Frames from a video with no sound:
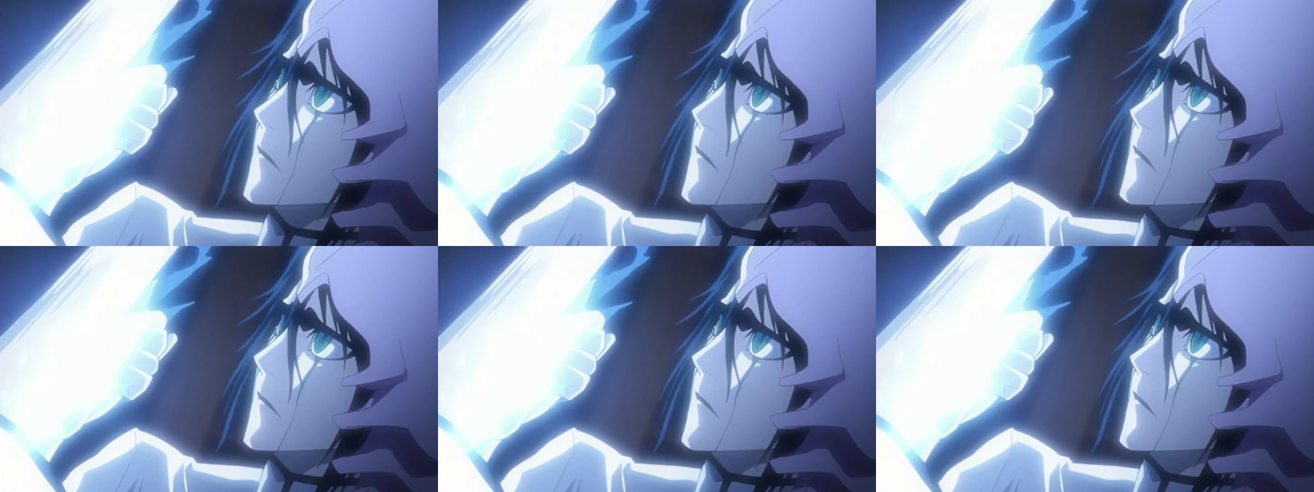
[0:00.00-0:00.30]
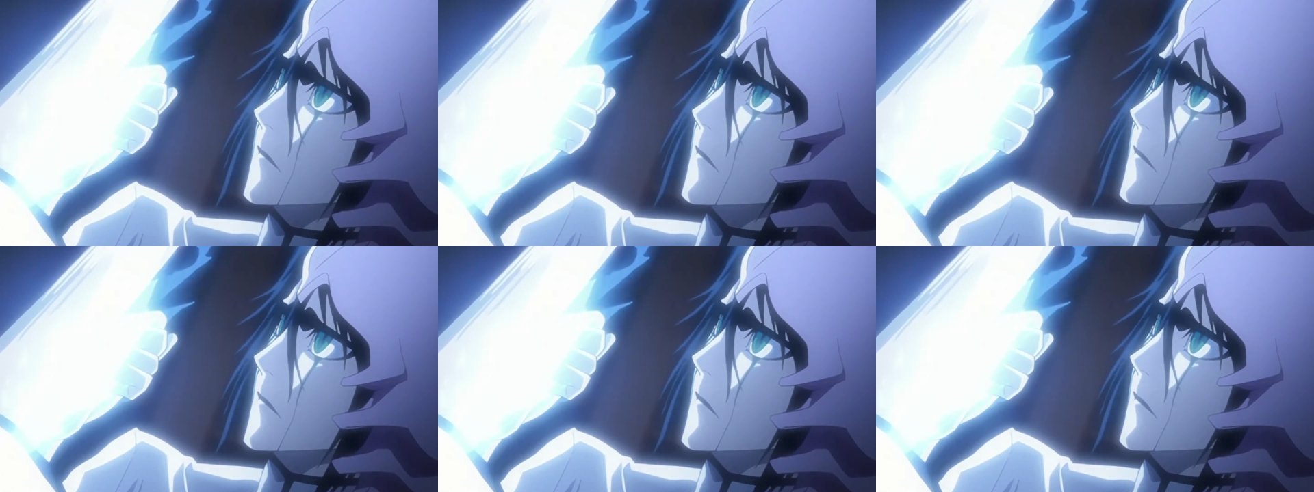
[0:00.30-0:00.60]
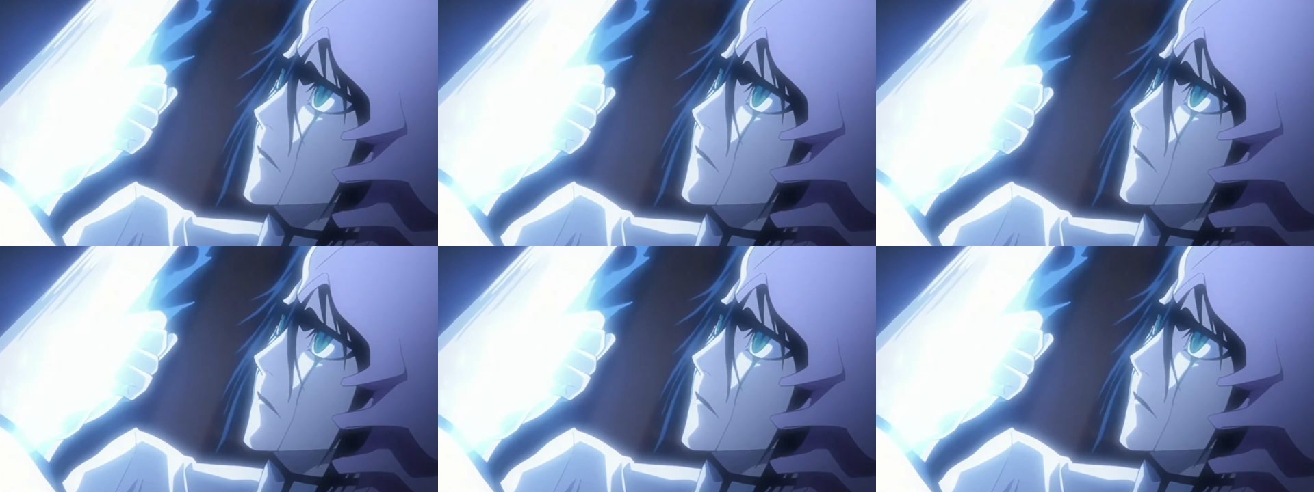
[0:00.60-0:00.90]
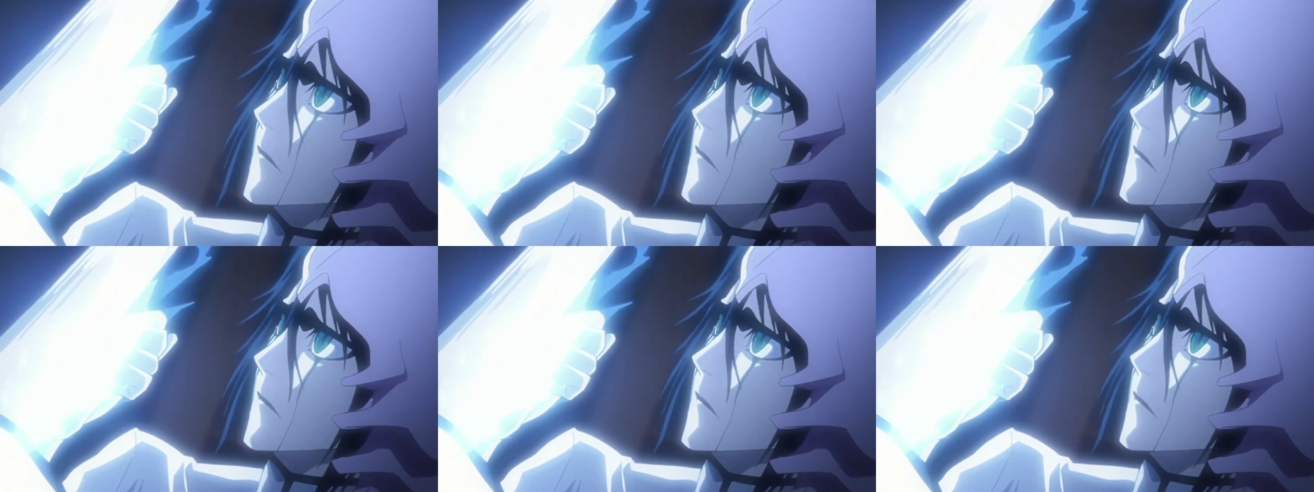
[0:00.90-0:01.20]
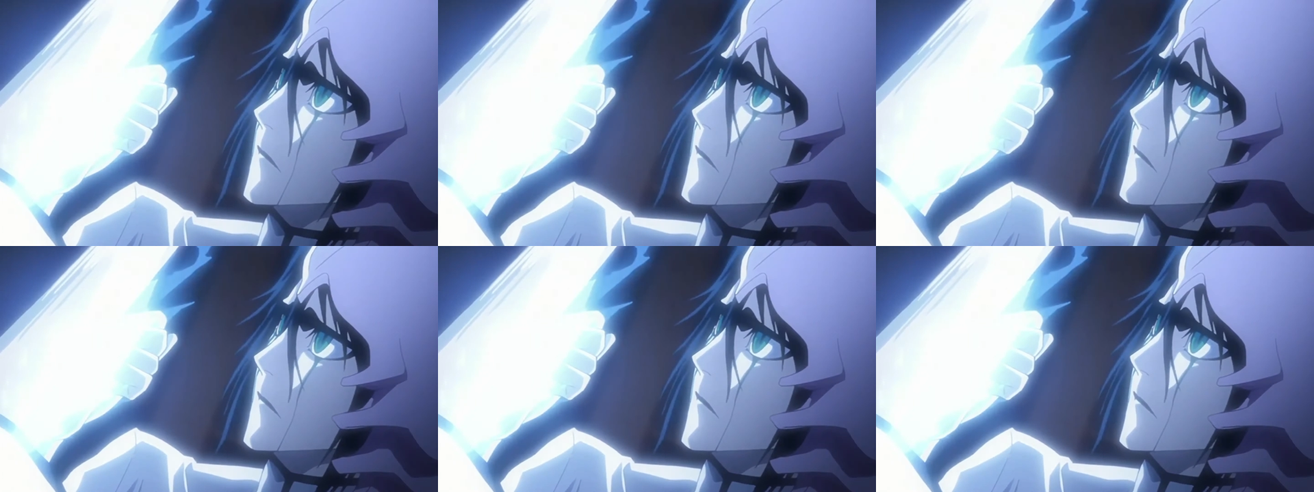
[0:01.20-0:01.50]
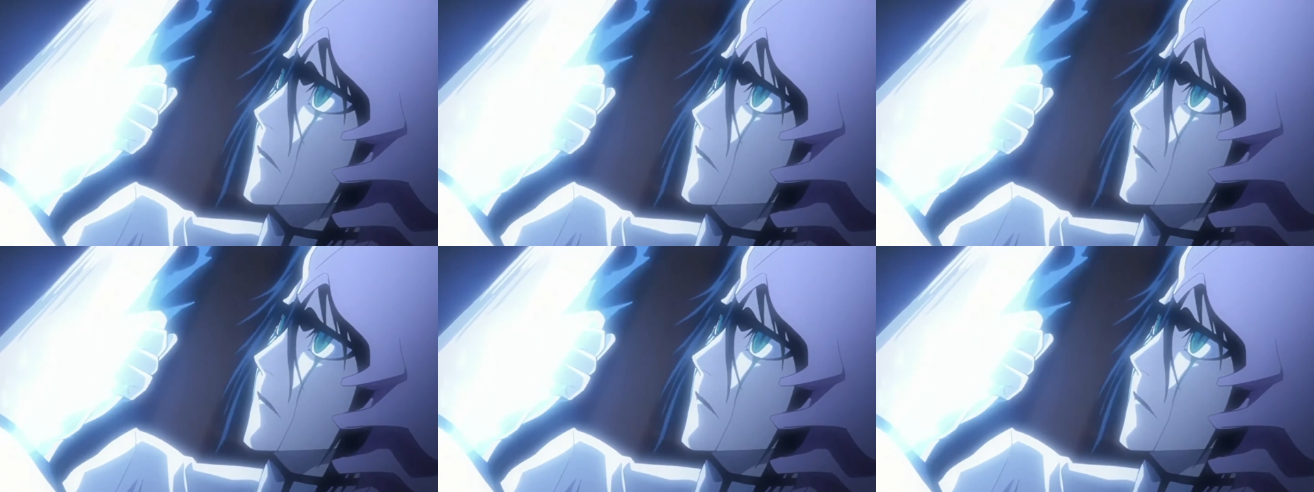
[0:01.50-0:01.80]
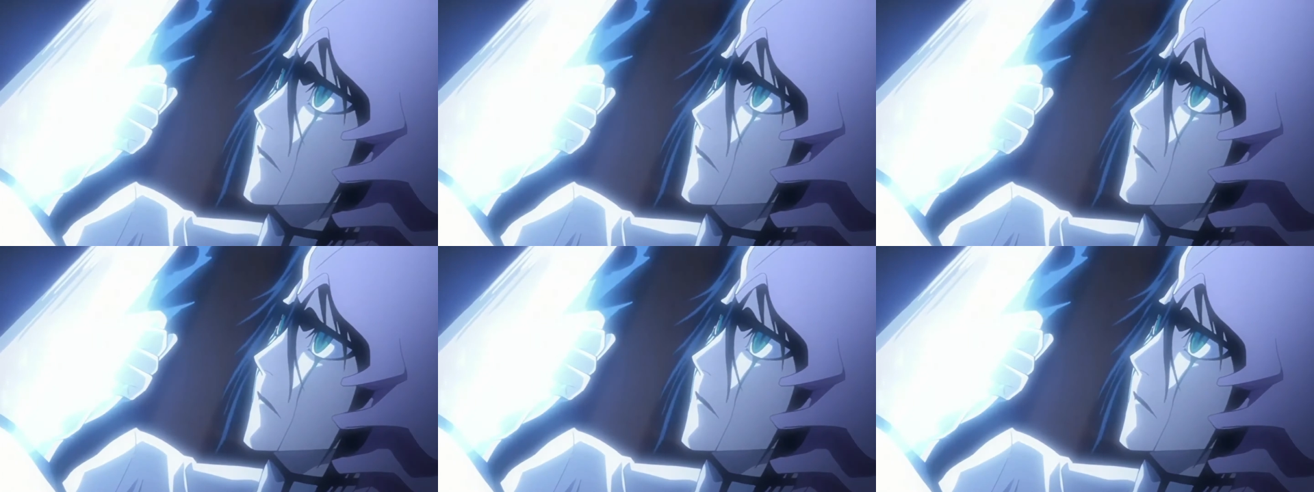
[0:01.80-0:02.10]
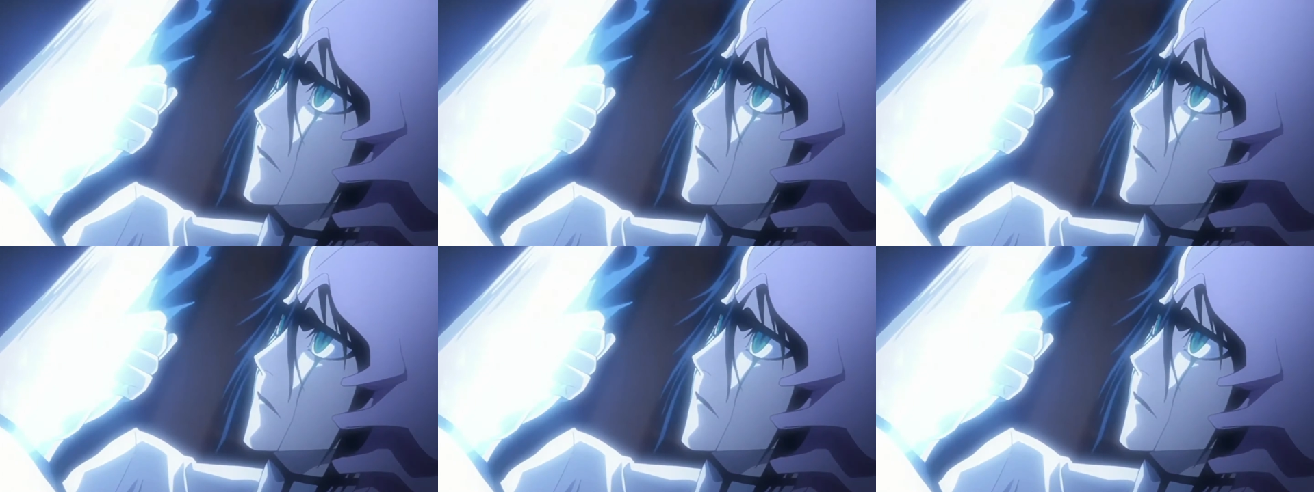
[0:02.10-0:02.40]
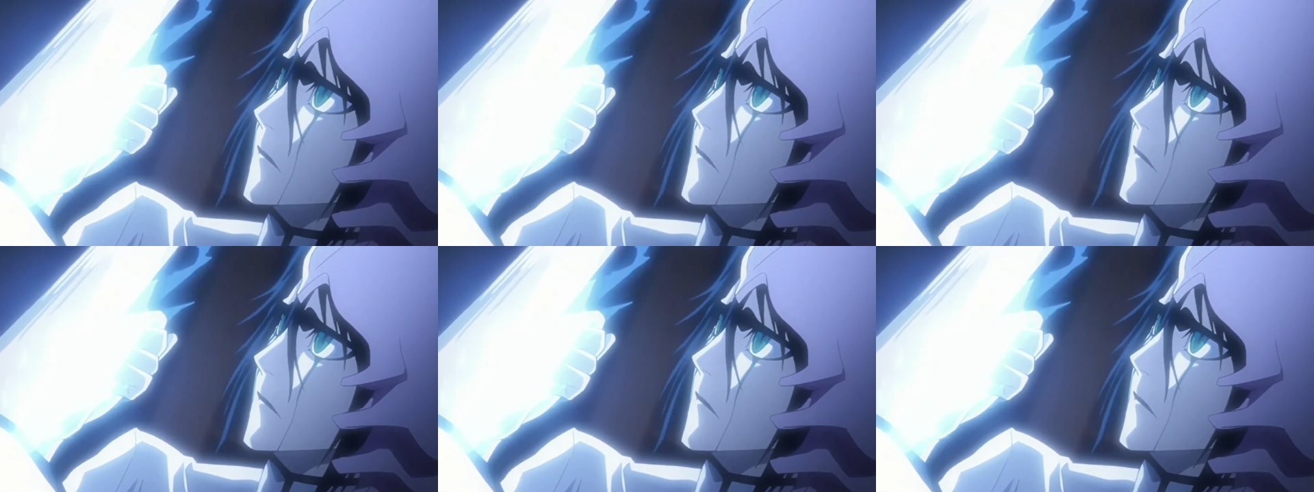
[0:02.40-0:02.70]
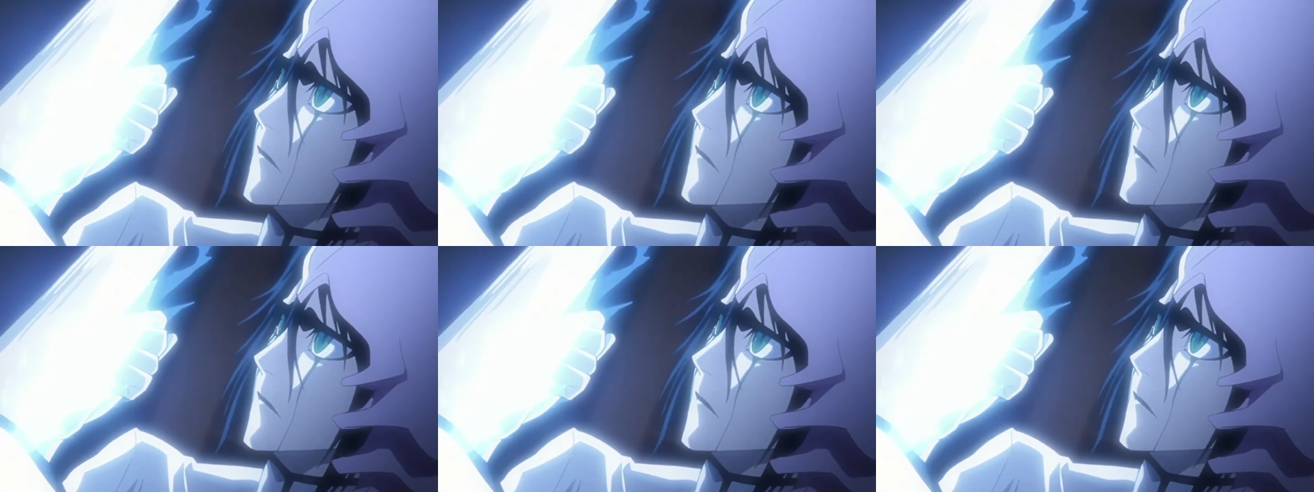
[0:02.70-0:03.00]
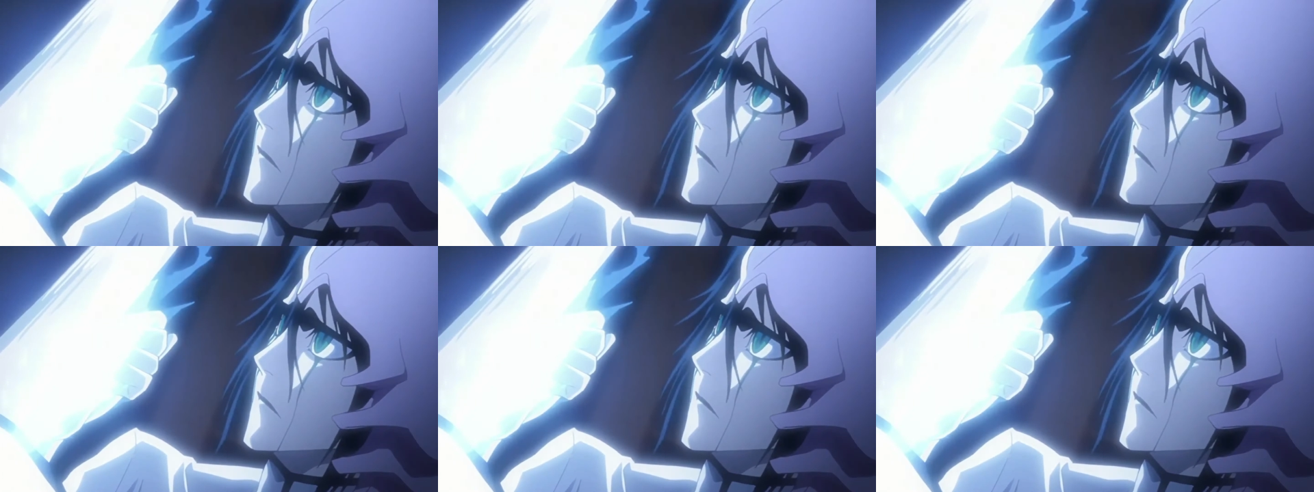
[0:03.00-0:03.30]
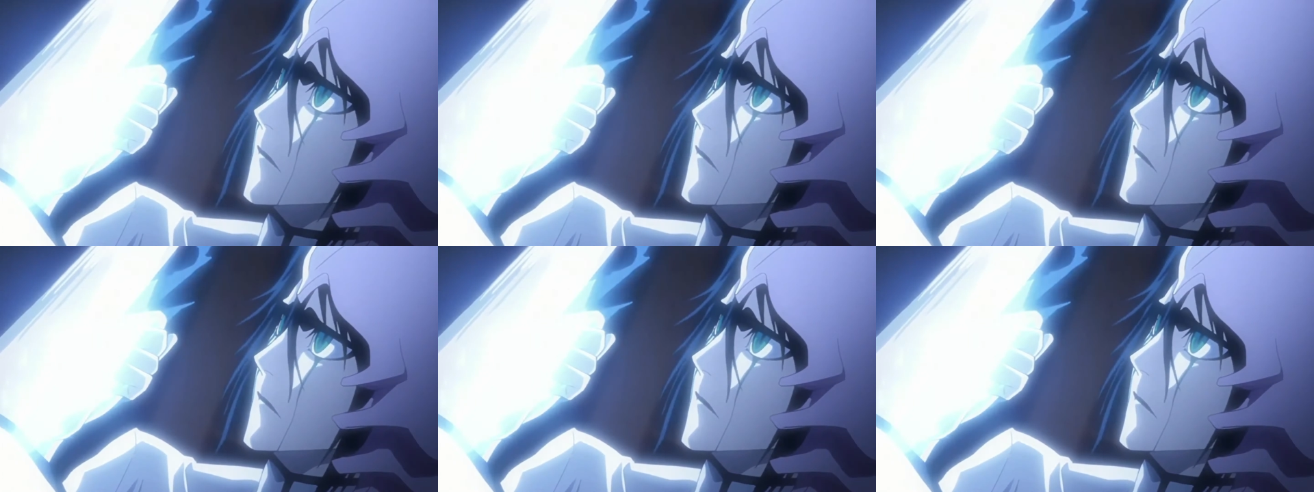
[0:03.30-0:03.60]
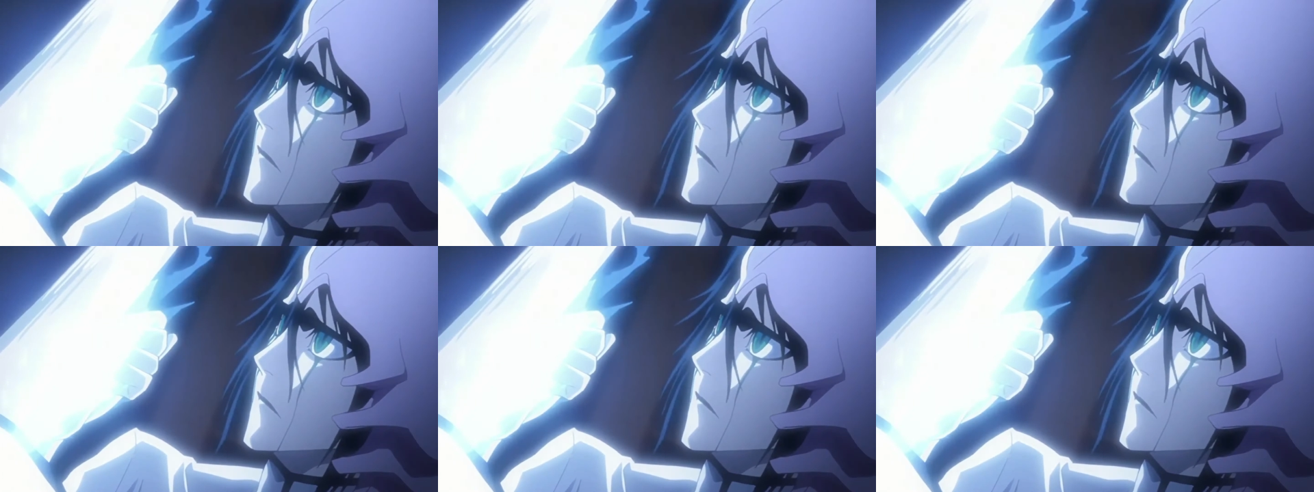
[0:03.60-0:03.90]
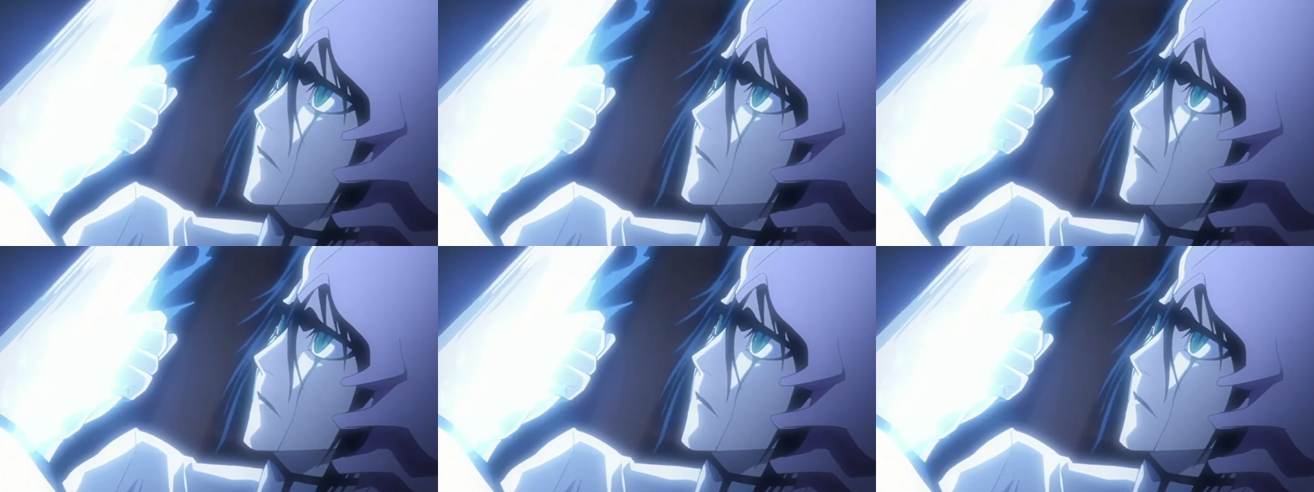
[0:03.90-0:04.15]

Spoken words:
Nobody's mouth can be seen.